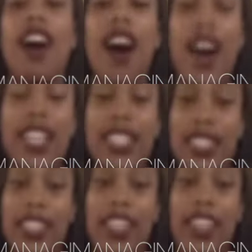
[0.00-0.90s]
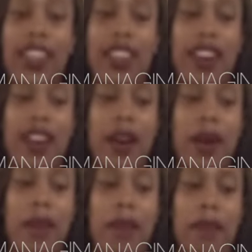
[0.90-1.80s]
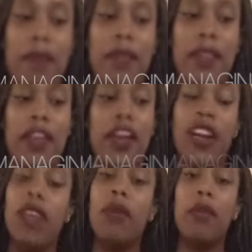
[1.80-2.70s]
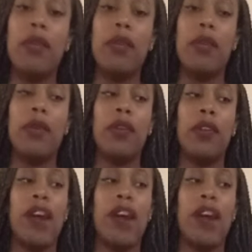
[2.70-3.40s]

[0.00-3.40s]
Honestly, there are going to be people,